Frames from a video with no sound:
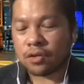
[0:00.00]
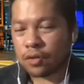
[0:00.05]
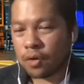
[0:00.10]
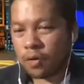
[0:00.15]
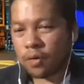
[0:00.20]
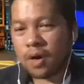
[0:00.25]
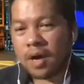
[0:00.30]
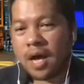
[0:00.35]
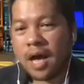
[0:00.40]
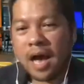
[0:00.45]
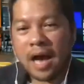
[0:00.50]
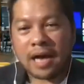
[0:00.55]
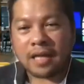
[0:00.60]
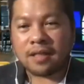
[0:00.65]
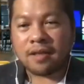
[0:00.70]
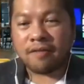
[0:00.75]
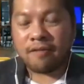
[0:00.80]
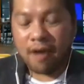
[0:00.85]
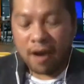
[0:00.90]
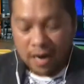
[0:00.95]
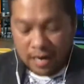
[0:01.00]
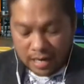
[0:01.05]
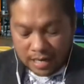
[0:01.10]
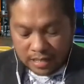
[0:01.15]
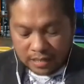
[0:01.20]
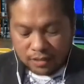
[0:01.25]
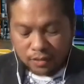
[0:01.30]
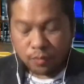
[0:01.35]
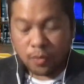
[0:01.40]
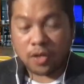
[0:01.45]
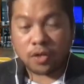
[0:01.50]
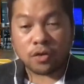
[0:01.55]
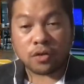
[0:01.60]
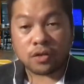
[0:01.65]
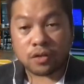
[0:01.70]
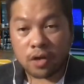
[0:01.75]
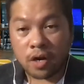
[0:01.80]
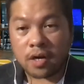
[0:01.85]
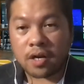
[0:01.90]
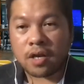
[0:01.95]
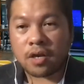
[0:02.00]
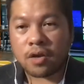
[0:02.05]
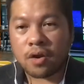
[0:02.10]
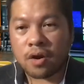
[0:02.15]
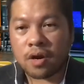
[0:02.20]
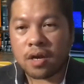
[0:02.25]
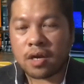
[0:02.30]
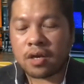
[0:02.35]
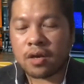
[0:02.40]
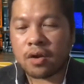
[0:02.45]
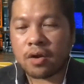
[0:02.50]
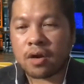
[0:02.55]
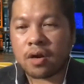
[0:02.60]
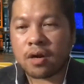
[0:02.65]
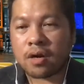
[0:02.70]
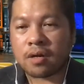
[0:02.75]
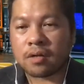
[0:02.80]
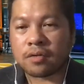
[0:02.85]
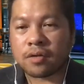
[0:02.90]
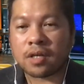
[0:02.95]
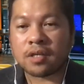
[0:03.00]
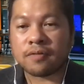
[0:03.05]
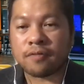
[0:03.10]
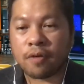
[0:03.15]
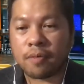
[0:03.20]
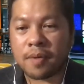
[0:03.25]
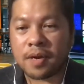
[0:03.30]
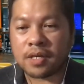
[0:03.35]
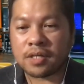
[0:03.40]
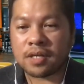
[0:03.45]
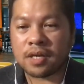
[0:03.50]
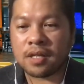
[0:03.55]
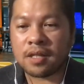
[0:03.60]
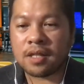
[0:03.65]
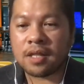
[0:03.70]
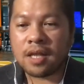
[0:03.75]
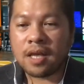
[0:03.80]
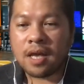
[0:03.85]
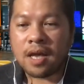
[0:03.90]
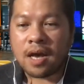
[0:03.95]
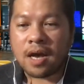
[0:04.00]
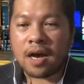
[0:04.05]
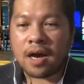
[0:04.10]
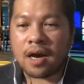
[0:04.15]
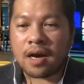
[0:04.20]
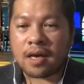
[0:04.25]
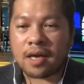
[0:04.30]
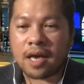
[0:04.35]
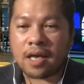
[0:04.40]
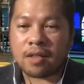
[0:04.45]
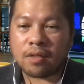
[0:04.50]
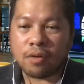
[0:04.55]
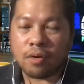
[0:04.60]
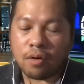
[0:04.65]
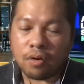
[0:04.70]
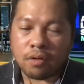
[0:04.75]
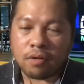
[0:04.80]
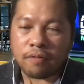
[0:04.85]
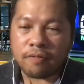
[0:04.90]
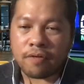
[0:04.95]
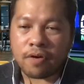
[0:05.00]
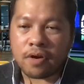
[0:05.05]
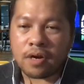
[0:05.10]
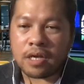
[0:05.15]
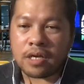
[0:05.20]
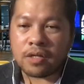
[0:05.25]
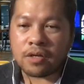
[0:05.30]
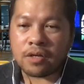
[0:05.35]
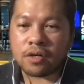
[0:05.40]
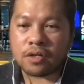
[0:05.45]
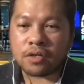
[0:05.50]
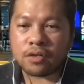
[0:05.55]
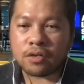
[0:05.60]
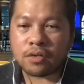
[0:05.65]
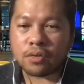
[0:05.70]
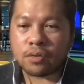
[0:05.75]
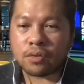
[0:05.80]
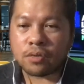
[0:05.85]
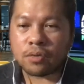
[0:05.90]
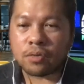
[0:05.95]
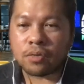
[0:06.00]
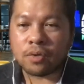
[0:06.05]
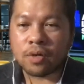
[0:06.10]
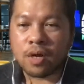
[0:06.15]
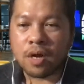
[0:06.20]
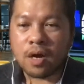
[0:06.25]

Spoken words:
So at the very least, when you're starting your transformation, get all of your leaders to